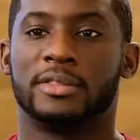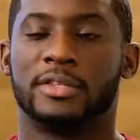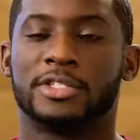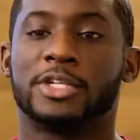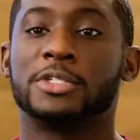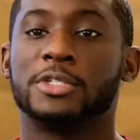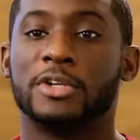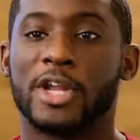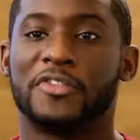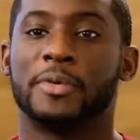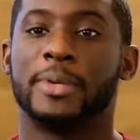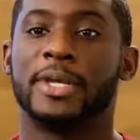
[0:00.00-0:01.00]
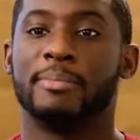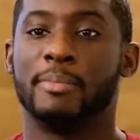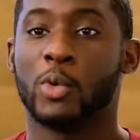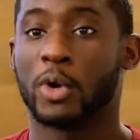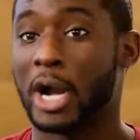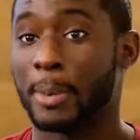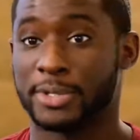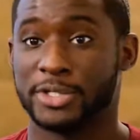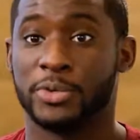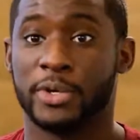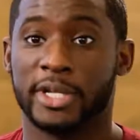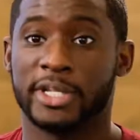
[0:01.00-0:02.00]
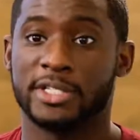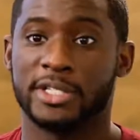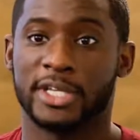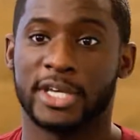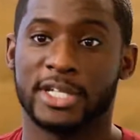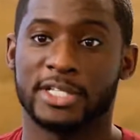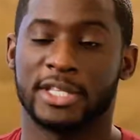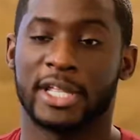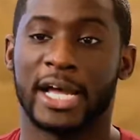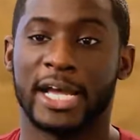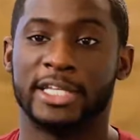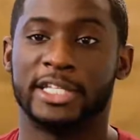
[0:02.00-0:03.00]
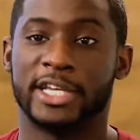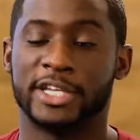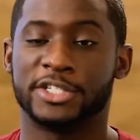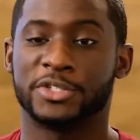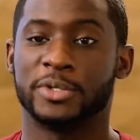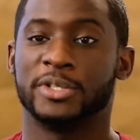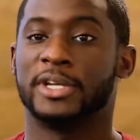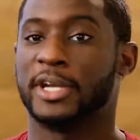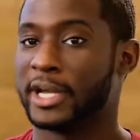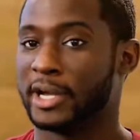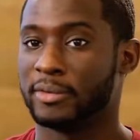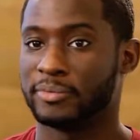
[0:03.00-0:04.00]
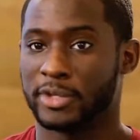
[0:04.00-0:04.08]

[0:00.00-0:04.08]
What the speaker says: There's also never been more opportunity to get into the IT industry than now.